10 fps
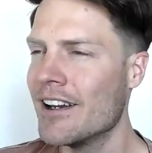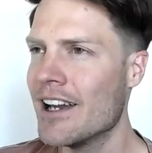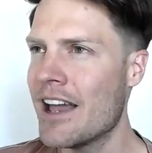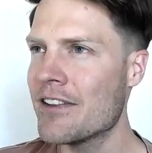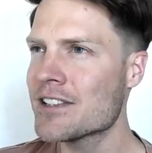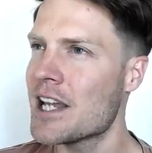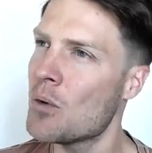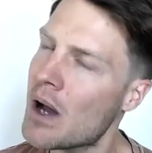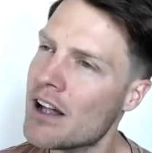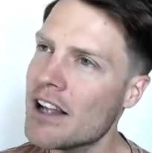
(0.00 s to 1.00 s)
And they'll say,
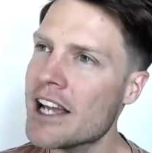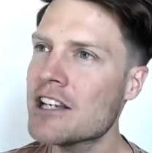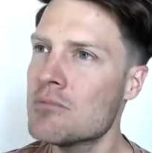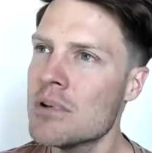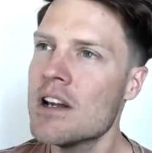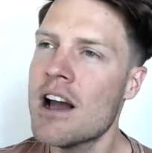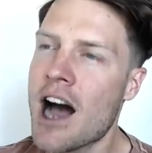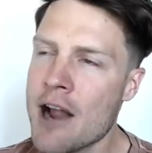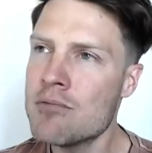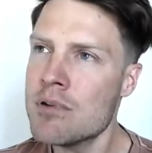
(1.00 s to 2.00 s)
well, I
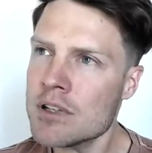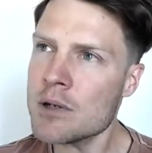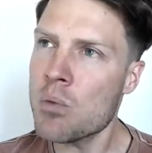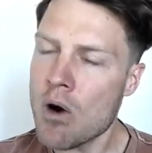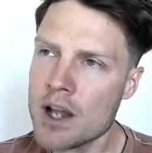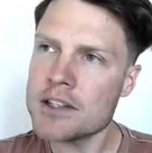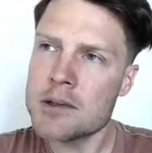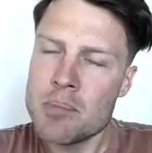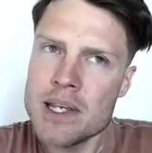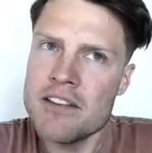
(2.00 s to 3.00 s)
really want to
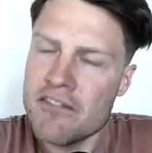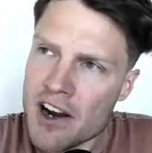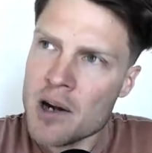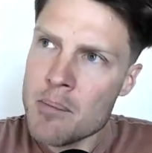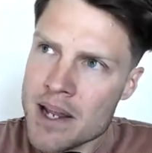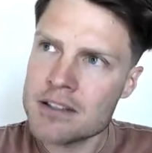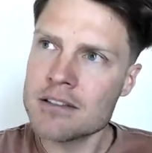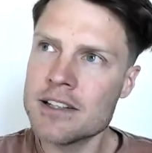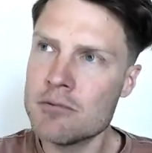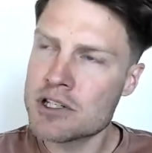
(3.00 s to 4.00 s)
be
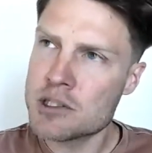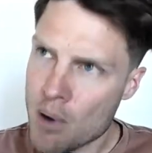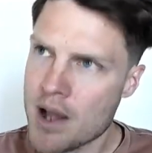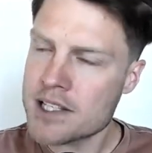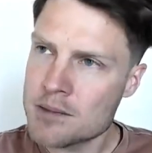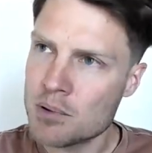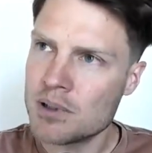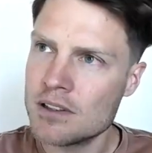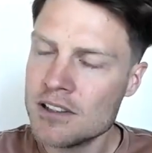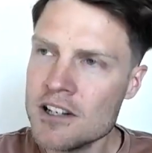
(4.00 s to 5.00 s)
environmentally
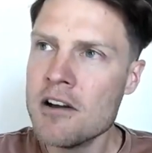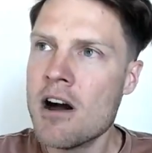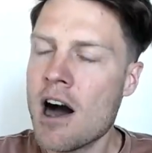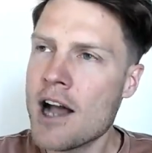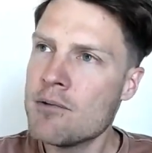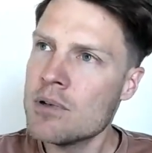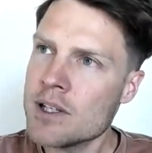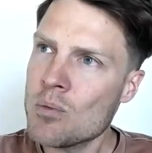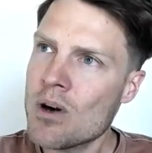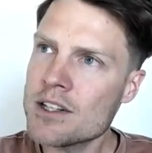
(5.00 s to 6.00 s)
responsible. I really
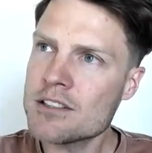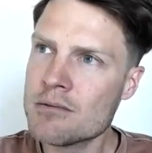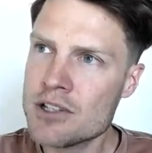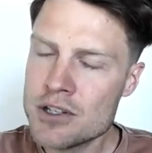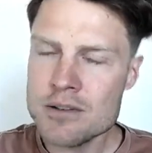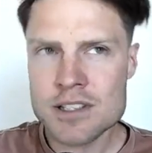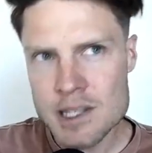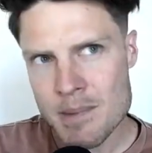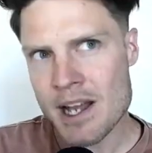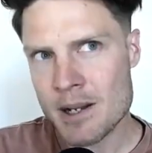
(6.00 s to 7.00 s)
want to reduce the
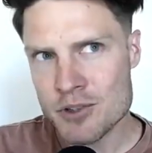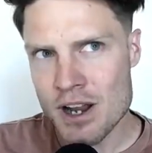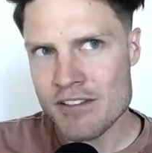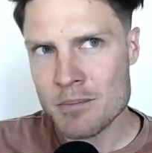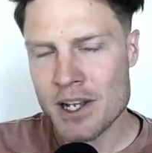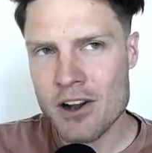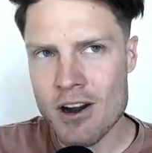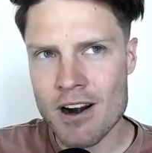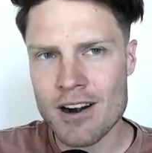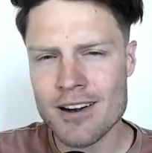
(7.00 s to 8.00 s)
amount I'm driving my
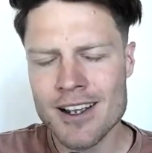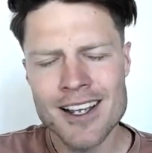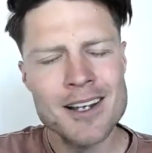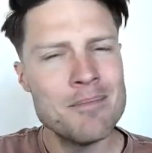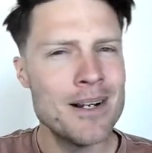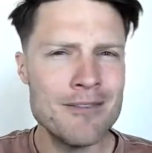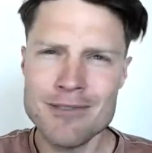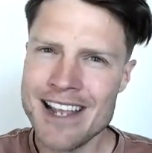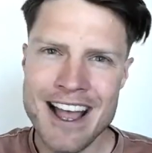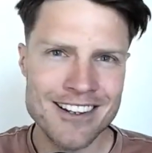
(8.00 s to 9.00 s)
car. But in
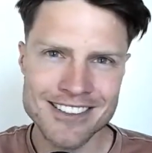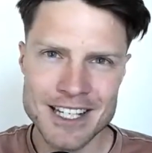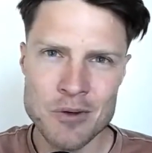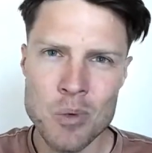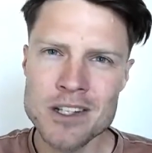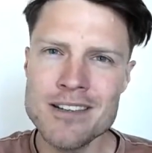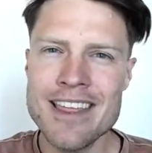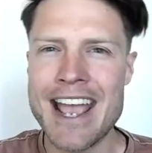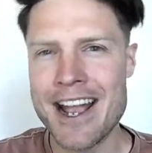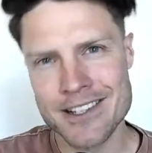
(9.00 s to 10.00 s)
reality, what do they
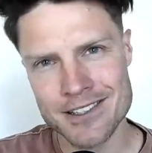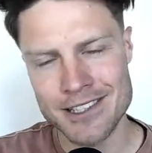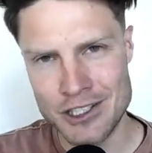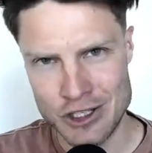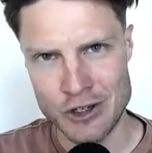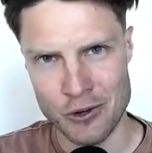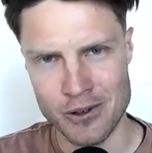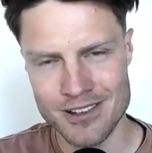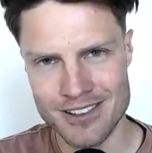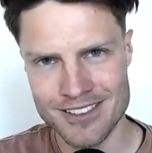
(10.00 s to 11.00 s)
actually do?
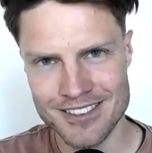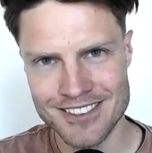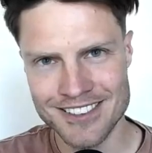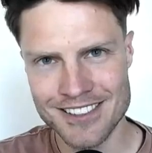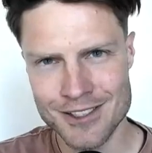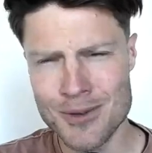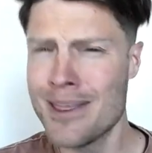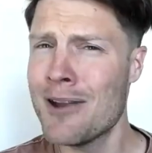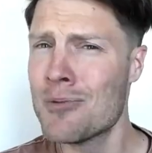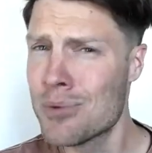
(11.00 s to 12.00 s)
Do
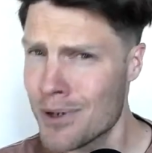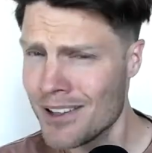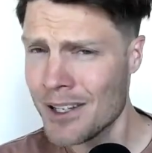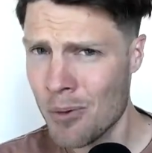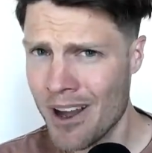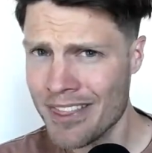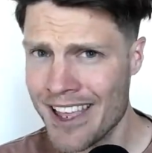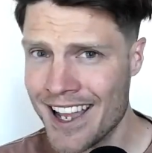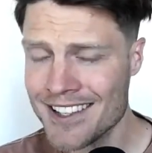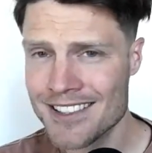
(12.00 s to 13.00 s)
they really want
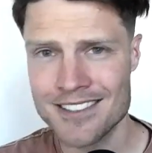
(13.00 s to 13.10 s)
that?